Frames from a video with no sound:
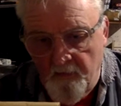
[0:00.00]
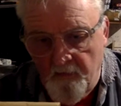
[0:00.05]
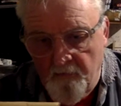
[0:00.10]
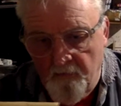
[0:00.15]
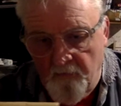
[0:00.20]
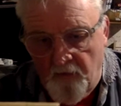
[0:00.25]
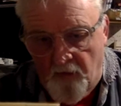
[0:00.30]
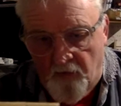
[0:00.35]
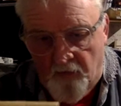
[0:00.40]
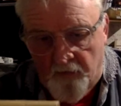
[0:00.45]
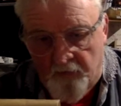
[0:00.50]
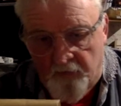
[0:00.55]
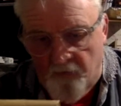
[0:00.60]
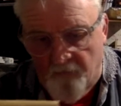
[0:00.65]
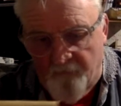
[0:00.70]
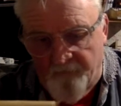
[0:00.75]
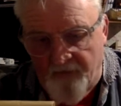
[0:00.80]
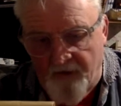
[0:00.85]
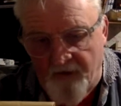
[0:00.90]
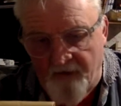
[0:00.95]
Well, I've
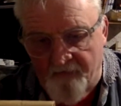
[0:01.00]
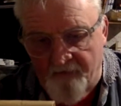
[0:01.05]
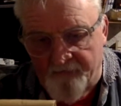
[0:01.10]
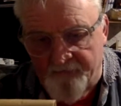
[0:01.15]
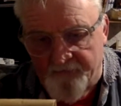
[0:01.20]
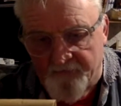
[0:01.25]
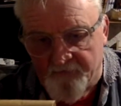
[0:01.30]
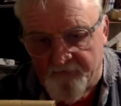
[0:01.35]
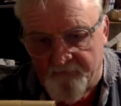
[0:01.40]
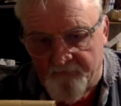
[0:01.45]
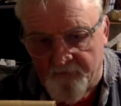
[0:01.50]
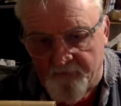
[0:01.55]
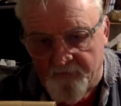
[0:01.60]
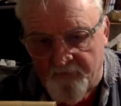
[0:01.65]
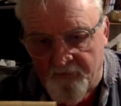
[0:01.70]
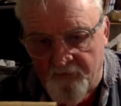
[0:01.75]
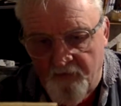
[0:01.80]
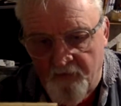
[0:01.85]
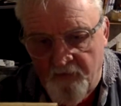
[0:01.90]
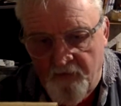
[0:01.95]
got various things, but
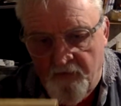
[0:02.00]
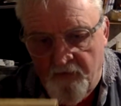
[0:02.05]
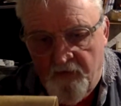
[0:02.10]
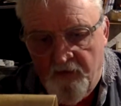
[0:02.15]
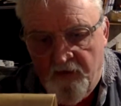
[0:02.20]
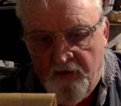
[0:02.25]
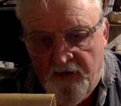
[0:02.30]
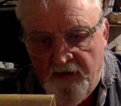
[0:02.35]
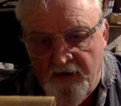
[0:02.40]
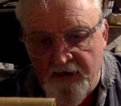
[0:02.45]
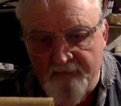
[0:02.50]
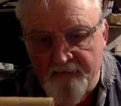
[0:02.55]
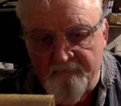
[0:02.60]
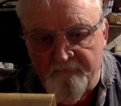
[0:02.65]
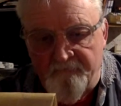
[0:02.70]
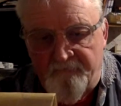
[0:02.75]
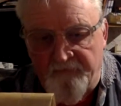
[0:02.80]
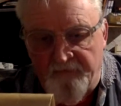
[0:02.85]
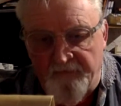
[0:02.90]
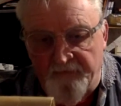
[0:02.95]

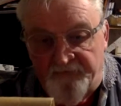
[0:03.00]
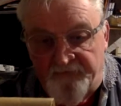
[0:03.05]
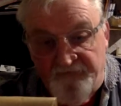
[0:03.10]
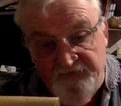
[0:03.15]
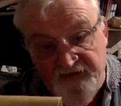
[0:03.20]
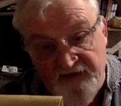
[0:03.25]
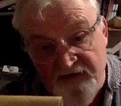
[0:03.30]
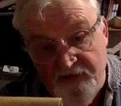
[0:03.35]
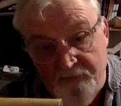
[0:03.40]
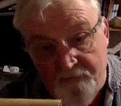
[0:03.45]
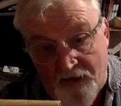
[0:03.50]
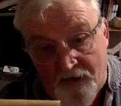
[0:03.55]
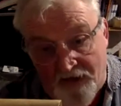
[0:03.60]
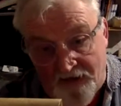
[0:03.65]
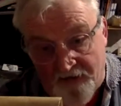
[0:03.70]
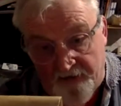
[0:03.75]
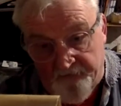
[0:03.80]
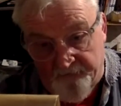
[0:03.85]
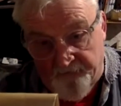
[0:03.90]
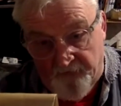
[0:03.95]
this is the
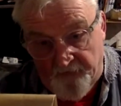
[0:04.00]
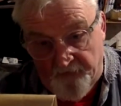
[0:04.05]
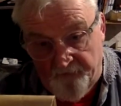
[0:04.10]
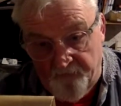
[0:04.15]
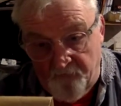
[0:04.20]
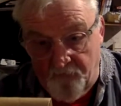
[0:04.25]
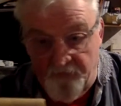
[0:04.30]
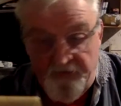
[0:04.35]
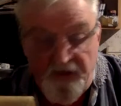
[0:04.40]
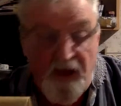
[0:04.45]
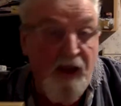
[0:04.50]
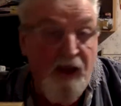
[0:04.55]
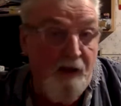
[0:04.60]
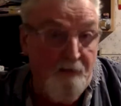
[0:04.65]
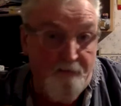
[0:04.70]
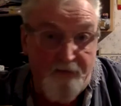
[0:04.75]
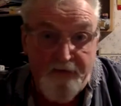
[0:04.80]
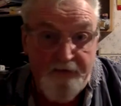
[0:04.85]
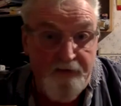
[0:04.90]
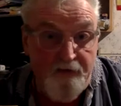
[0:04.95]
email address. Well, yeah, I
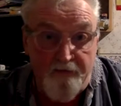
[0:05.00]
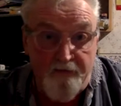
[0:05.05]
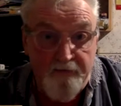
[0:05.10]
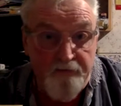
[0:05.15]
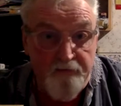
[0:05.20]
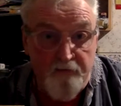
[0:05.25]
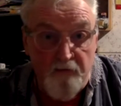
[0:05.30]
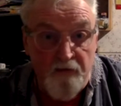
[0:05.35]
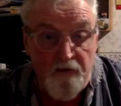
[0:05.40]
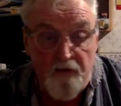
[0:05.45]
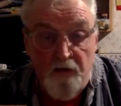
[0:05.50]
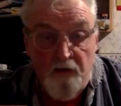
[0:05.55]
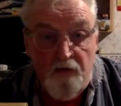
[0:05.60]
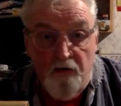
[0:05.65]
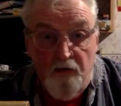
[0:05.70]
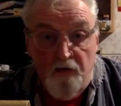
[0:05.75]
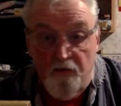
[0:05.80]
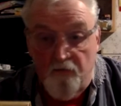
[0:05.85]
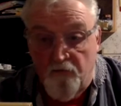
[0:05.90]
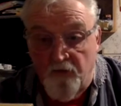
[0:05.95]
mean,
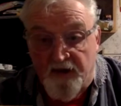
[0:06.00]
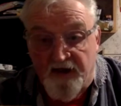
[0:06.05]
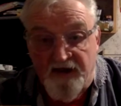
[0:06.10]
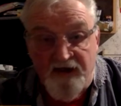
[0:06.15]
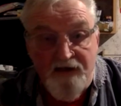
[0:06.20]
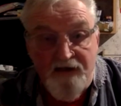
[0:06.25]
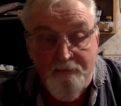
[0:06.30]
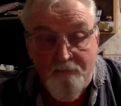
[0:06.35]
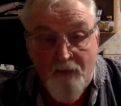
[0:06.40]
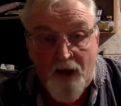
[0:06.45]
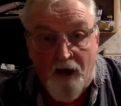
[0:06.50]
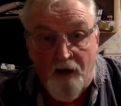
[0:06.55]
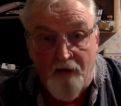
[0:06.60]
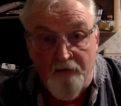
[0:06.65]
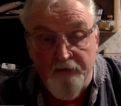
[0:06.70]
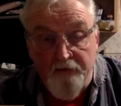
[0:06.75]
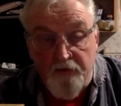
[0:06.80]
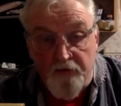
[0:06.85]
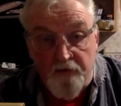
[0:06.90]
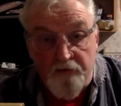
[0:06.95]
quick email
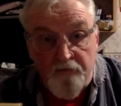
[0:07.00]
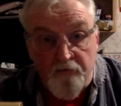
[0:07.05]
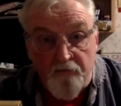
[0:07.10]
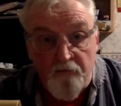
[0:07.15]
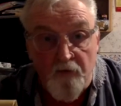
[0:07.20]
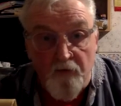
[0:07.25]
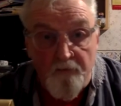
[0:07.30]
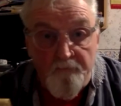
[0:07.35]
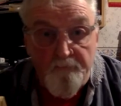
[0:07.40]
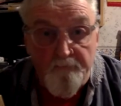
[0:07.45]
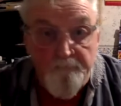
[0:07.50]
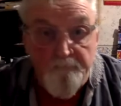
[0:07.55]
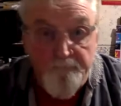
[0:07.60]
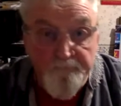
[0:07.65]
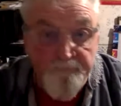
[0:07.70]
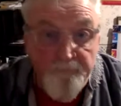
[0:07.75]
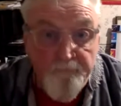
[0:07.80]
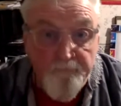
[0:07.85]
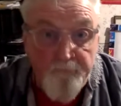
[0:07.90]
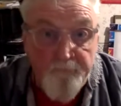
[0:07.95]
and you can do a
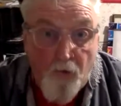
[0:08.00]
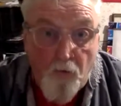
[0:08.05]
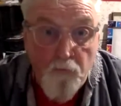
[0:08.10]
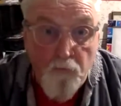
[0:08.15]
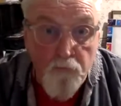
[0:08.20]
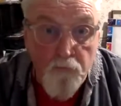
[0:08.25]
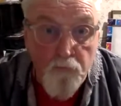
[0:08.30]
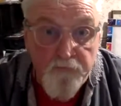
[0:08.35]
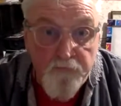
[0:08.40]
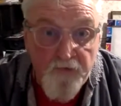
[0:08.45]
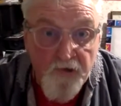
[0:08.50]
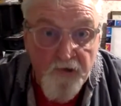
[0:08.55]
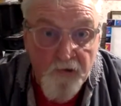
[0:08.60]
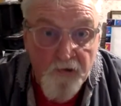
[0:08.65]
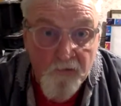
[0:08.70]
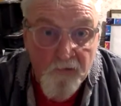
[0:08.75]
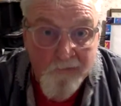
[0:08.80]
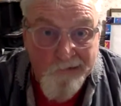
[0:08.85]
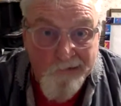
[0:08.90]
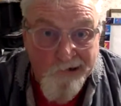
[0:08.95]
bulk
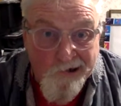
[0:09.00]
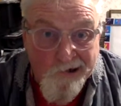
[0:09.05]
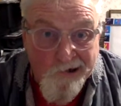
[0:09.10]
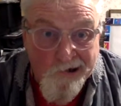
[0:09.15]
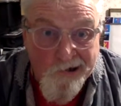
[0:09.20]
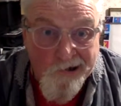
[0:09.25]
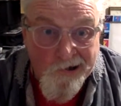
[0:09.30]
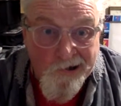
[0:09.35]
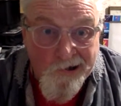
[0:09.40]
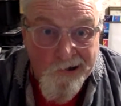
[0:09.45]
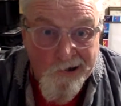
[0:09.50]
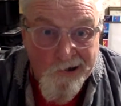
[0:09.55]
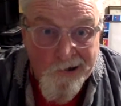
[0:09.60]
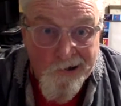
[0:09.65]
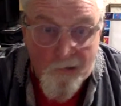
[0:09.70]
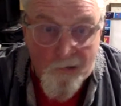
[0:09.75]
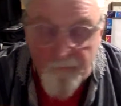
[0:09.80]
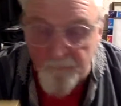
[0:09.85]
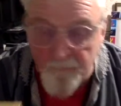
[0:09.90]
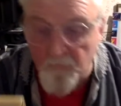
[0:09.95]
deal.
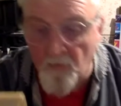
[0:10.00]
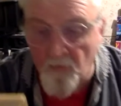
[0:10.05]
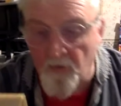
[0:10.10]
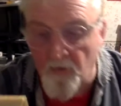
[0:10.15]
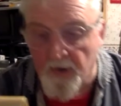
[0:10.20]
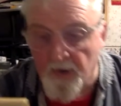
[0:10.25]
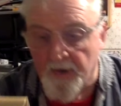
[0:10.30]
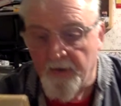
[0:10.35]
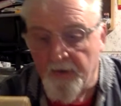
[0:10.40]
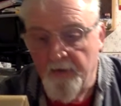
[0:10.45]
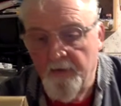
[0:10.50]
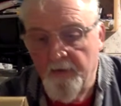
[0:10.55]
Yeah, right.